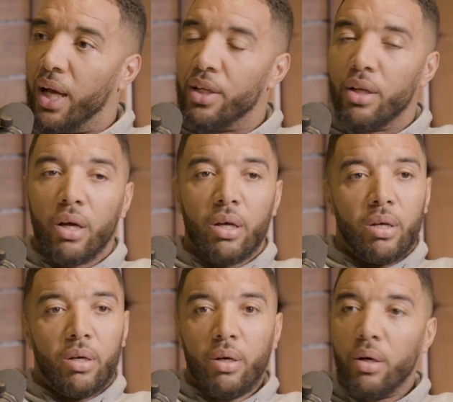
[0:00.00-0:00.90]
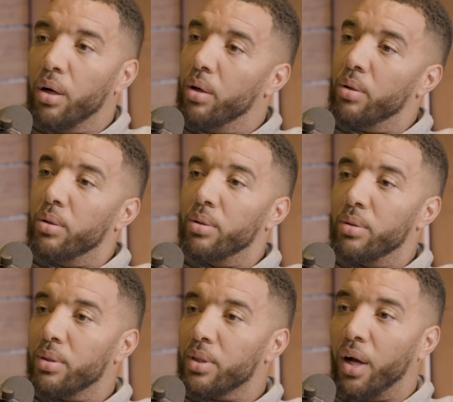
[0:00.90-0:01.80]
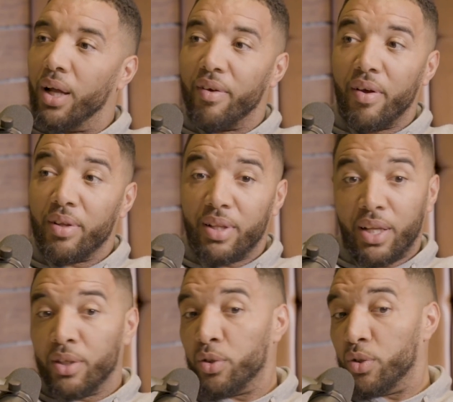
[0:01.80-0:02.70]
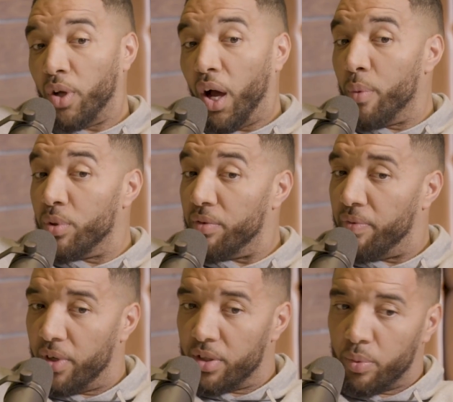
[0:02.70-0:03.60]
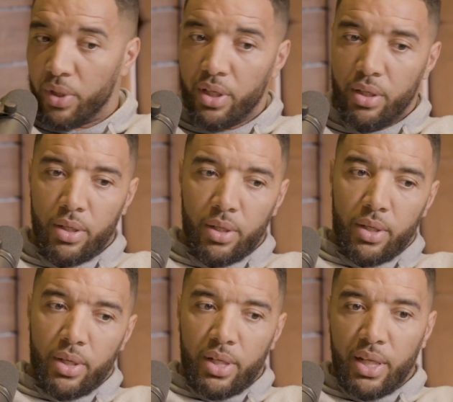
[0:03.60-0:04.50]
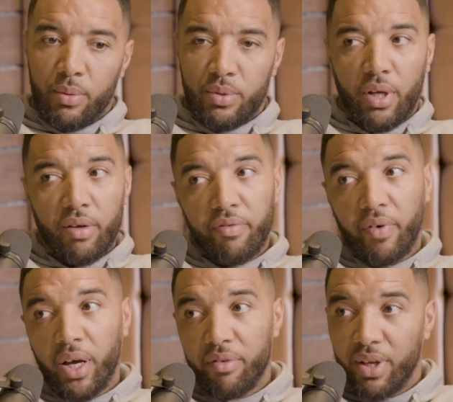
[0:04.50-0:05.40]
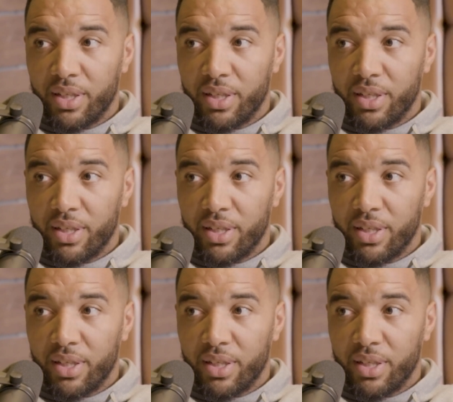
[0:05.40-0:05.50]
And you're like, oh, kind of. Then you just, I was the first one in, and it was like 5